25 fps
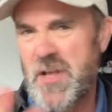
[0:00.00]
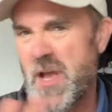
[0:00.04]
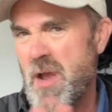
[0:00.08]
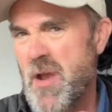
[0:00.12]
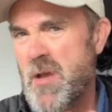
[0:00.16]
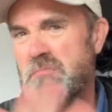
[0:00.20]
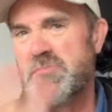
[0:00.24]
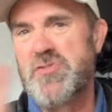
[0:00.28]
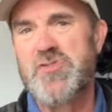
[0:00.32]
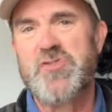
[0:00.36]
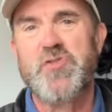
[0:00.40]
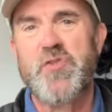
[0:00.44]

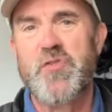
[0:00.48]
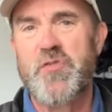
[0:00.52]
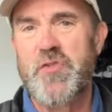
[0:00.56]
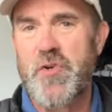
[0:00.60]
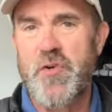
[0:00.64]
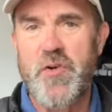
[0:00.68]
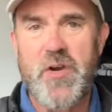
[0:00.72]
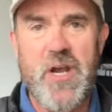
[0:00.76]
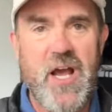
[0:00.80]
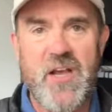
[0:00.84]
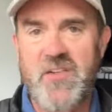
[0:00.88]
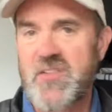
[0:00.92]
I'm sure there
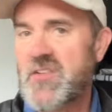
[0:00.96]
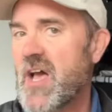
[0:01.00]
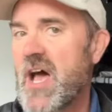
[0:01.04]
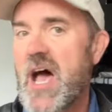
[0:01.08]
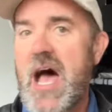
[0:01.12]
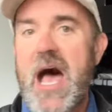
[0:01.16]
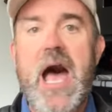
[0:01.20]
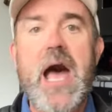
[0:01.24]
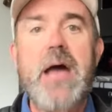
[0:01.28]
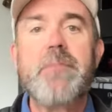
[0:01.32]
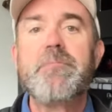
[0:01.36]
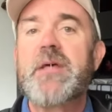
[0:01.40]
are guys.
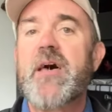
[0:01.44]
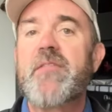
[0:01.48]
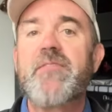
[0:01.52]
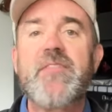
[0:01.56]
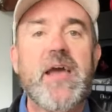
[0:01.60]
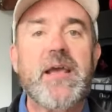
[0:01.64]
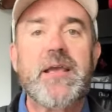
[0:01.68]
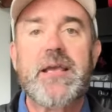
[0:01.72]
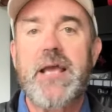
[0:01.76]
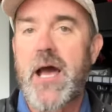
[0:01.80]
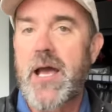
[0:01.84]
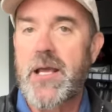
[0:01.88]
I'm not
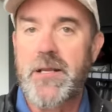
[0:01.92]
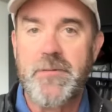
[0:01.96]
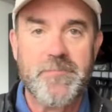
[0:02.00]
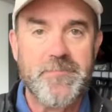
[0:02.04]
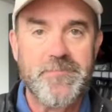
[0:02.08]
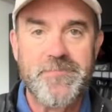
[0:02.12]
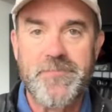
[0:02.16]
that guy.